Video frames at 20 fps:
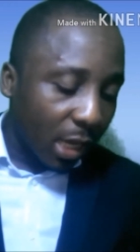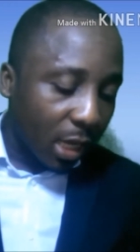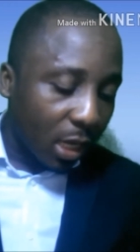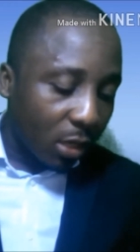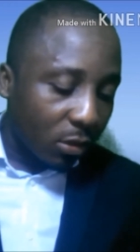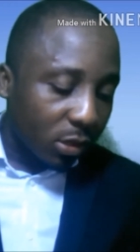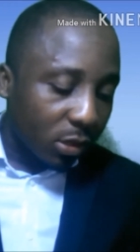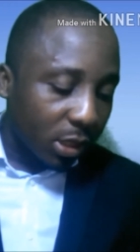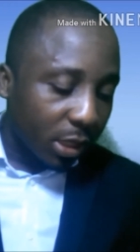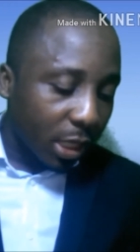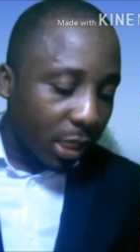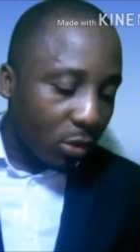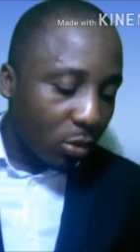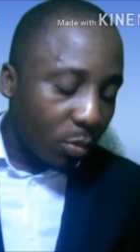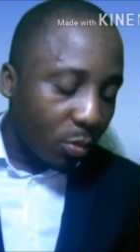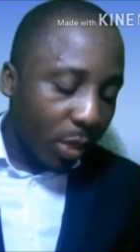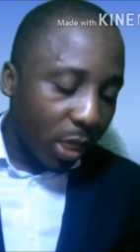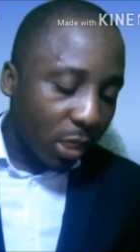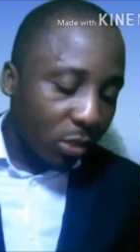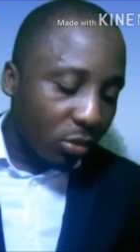account in
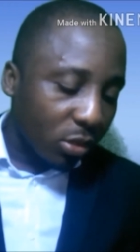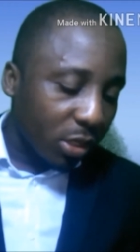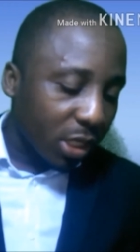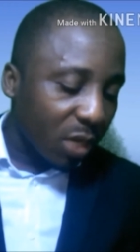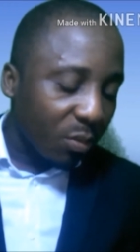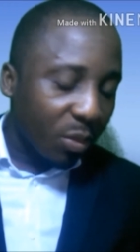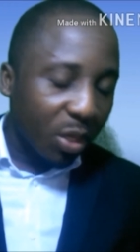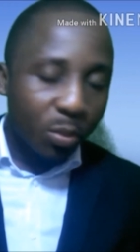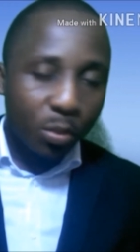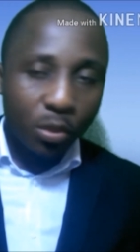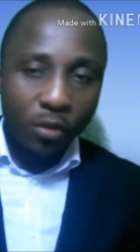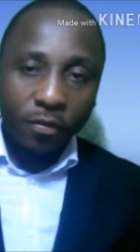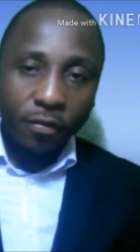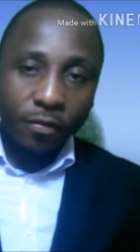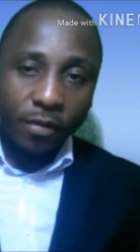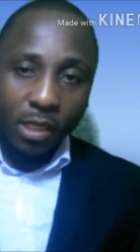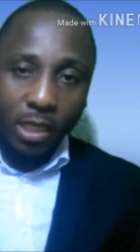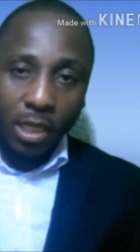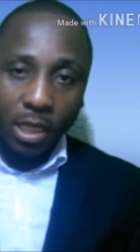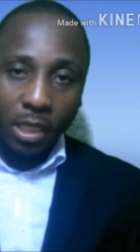EcoBank, you need a minimum of
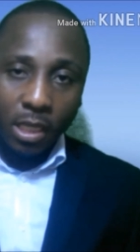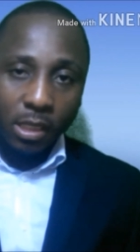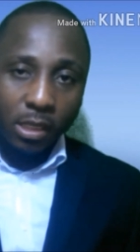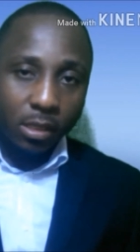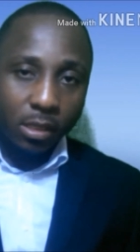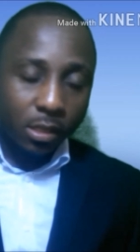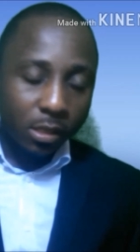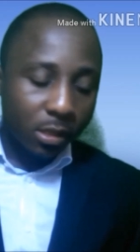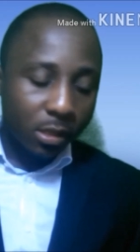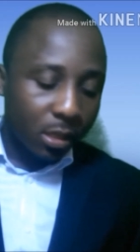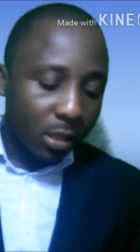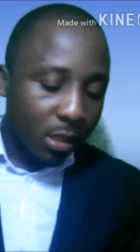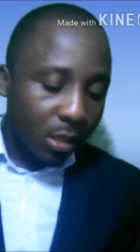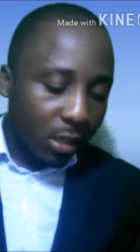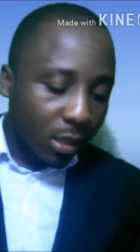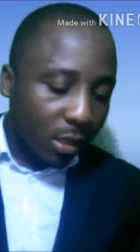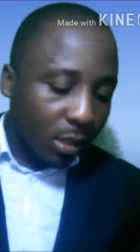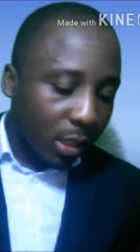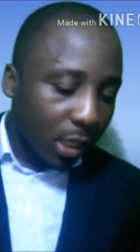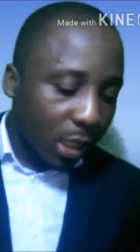50 Ghana cedis.
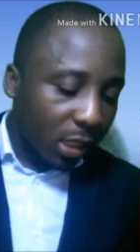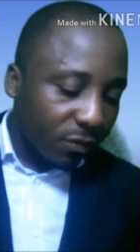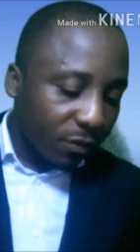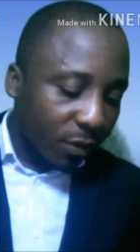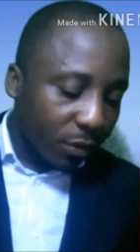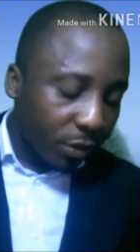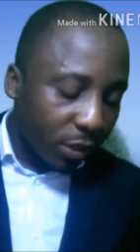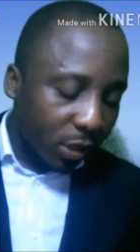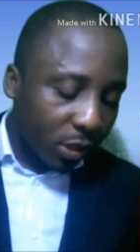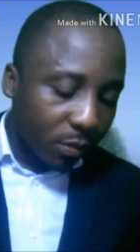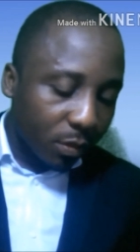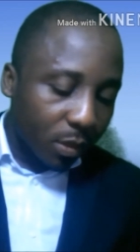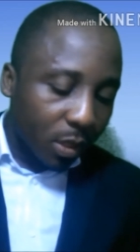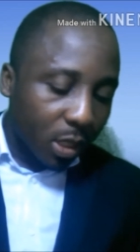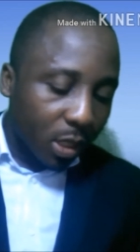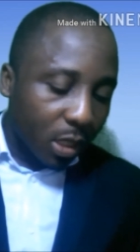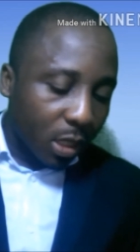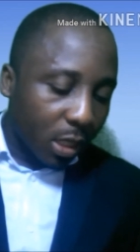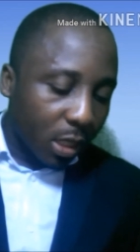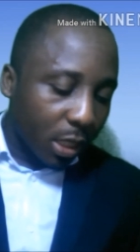That's very cheap.
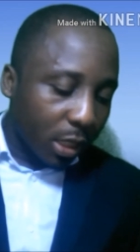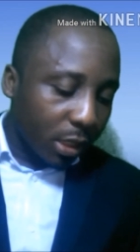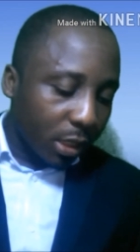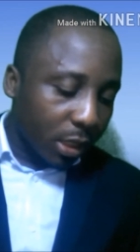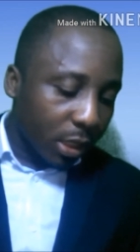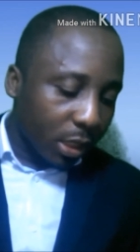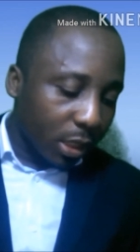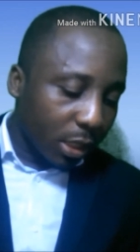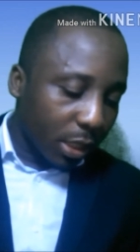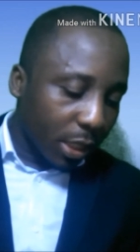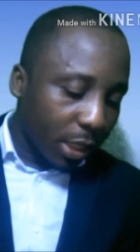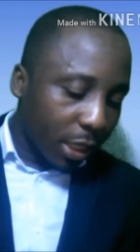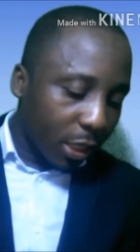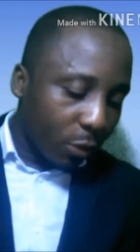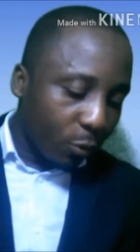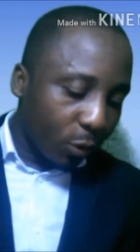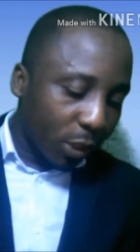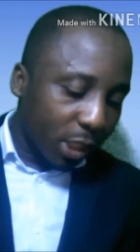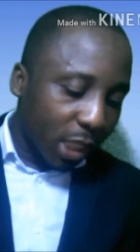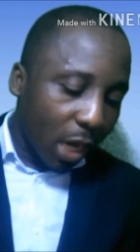And then
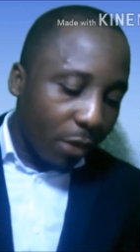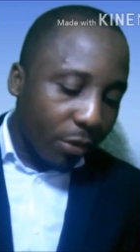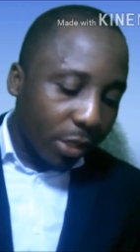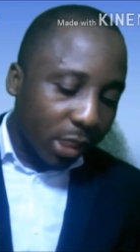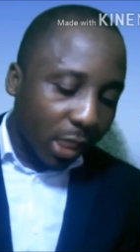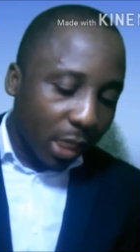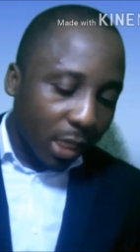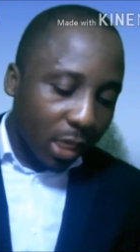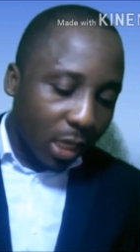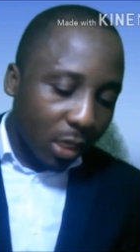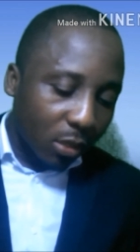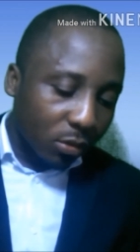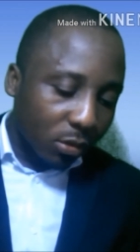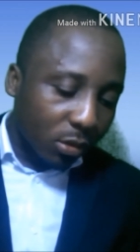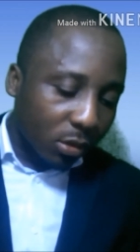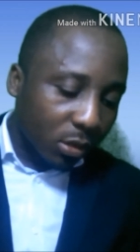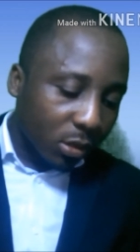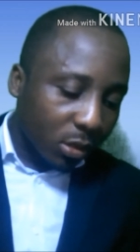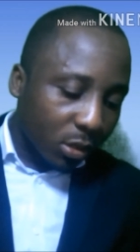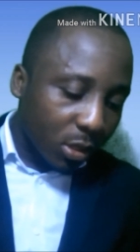with current
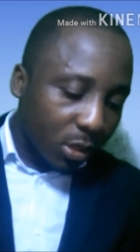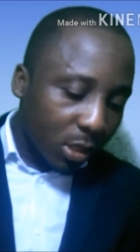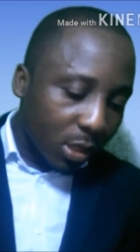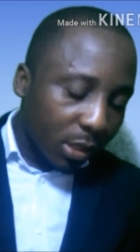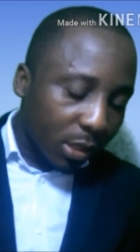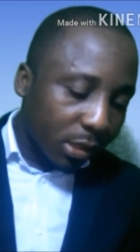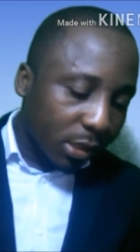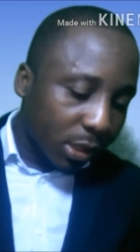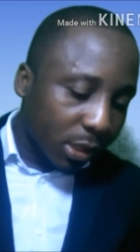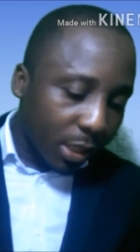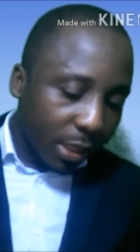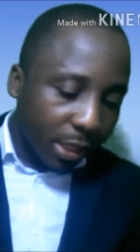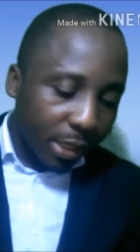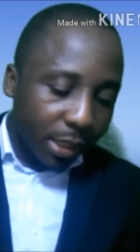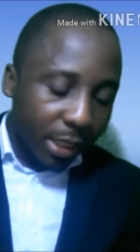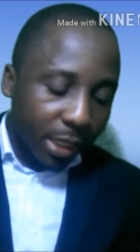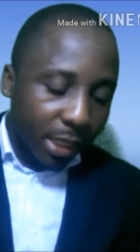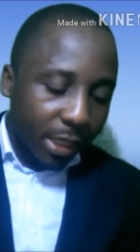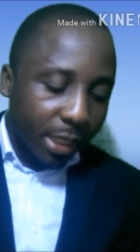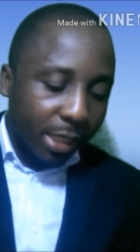account,
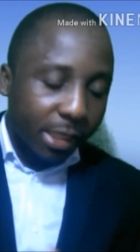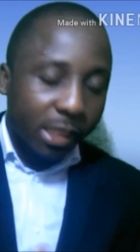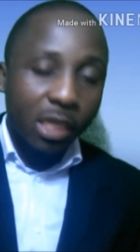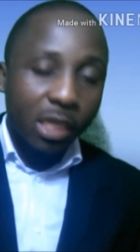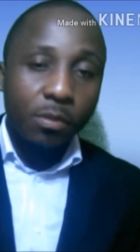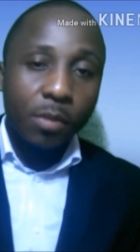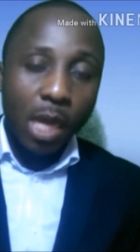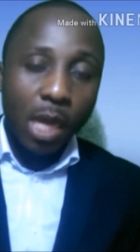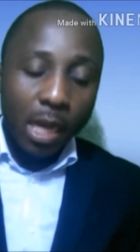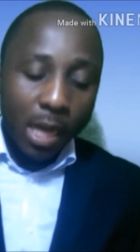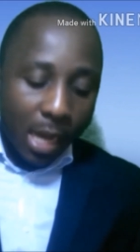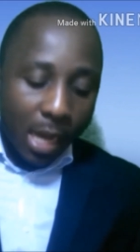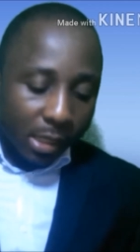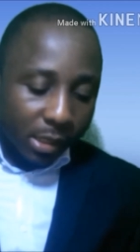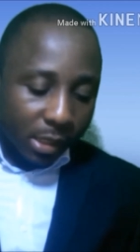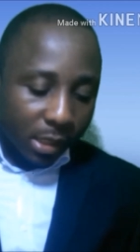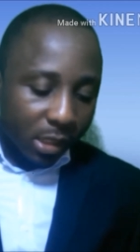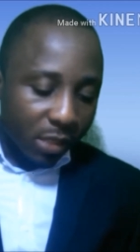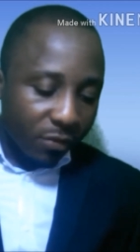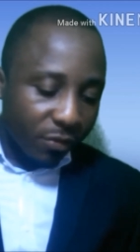the same
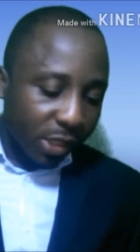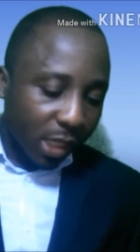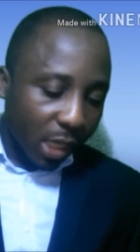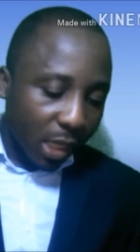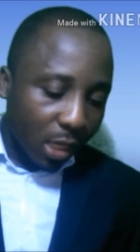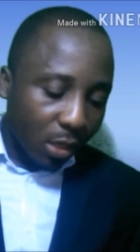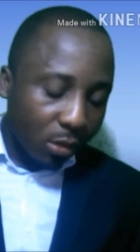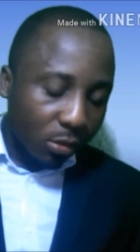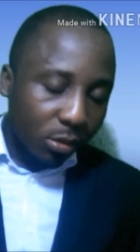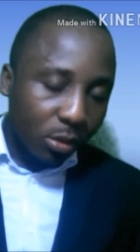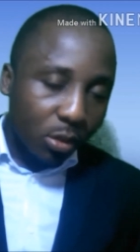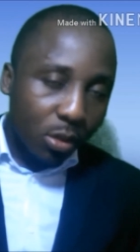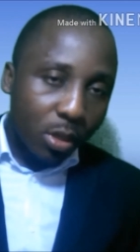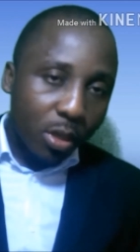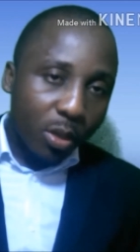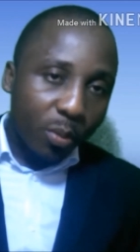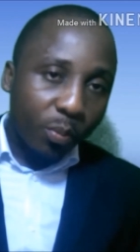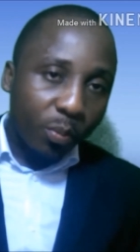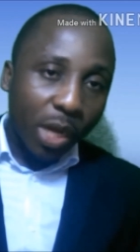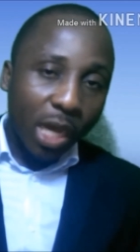as the savings account
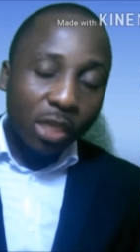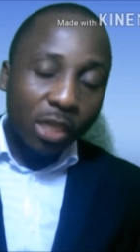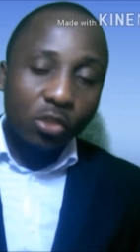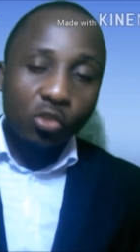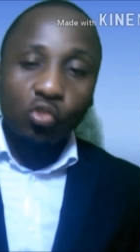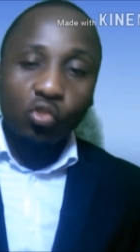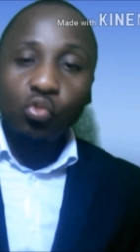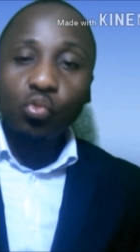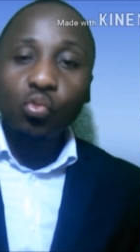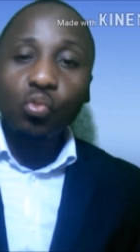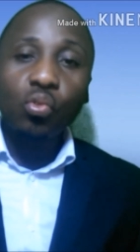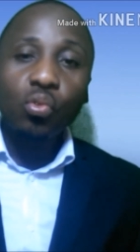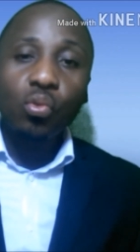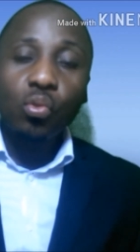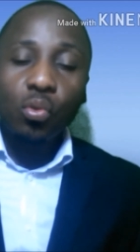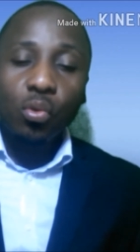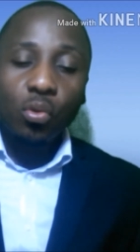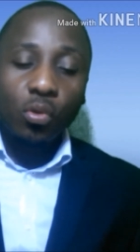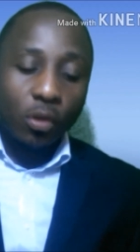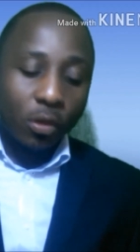plus
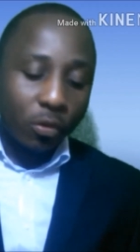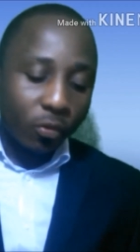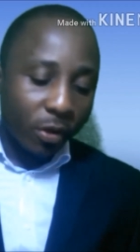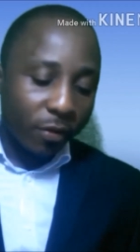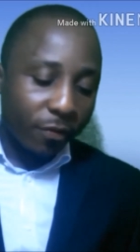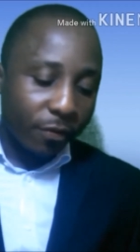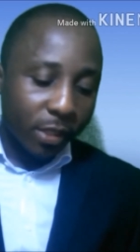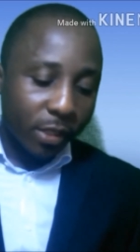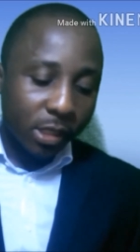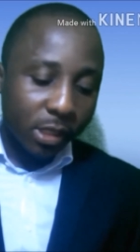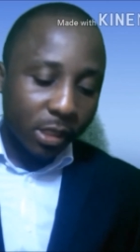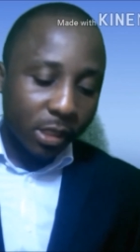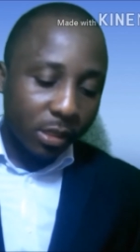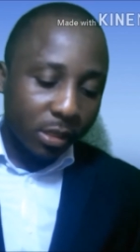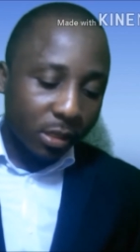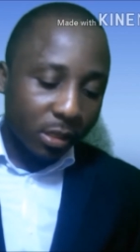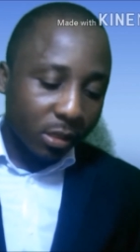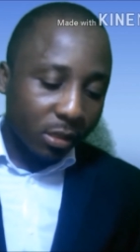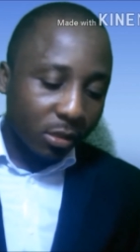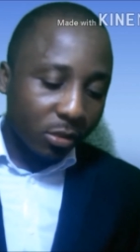2
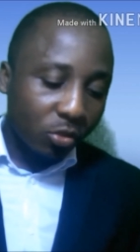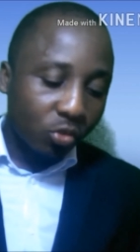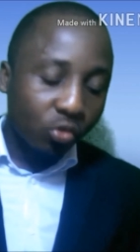references.